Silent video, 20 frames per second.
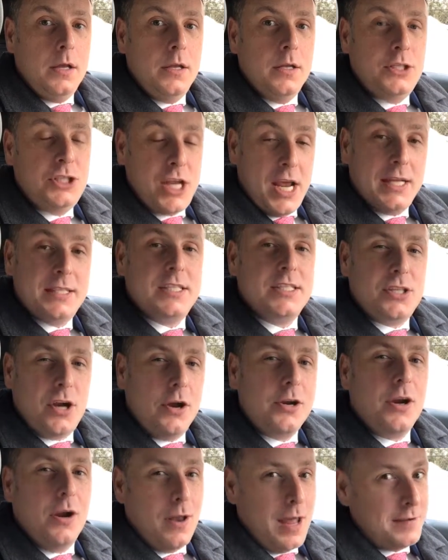chances are
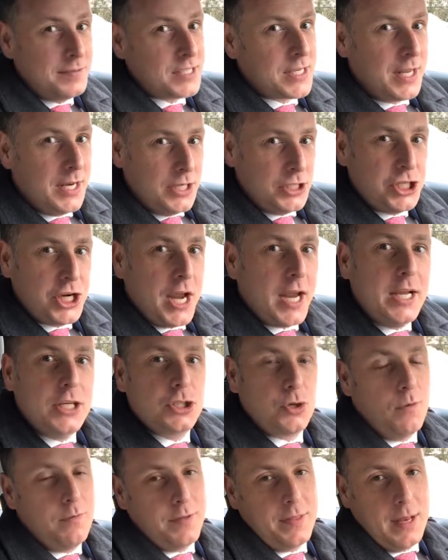your life's going to
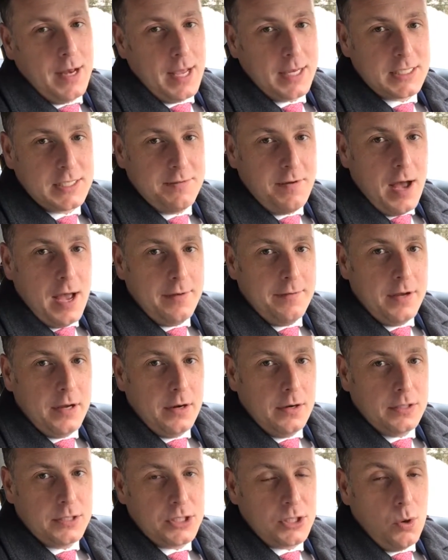change over the next 5
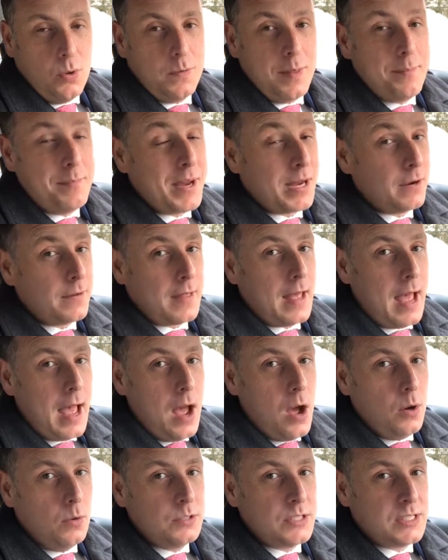years. So the bigger the
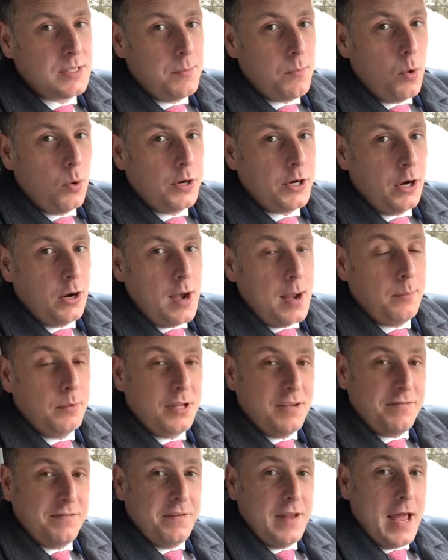house, the more you're able
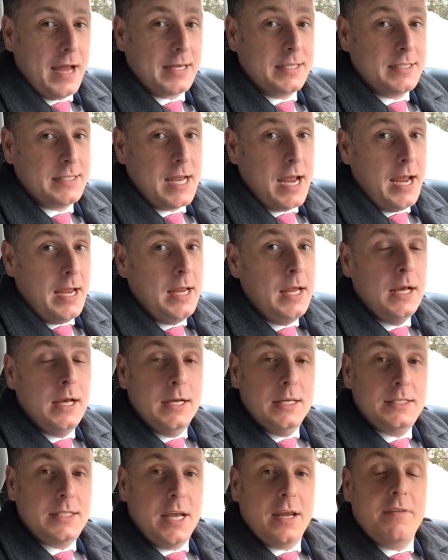to flex. Say
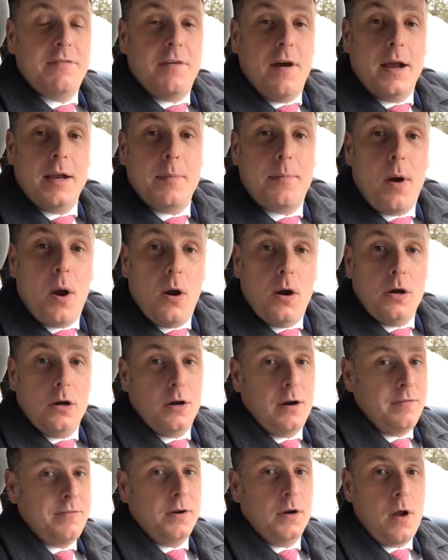you find a
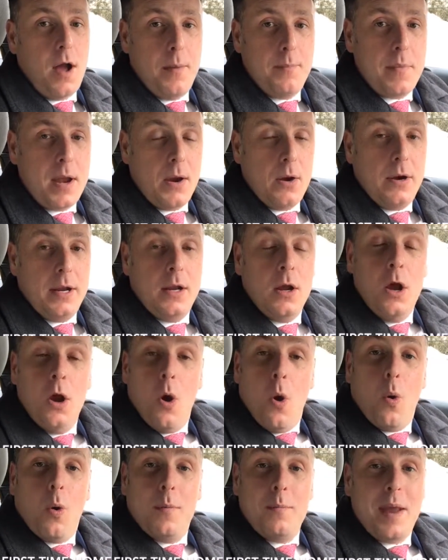partner if you're not married,
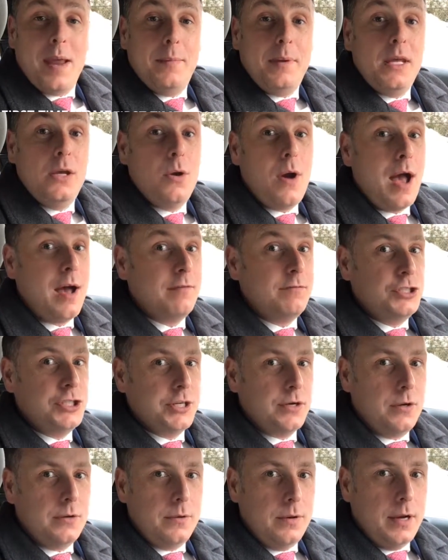or maybe you have
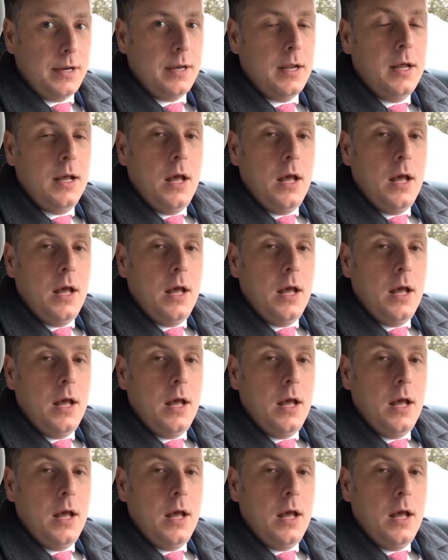children.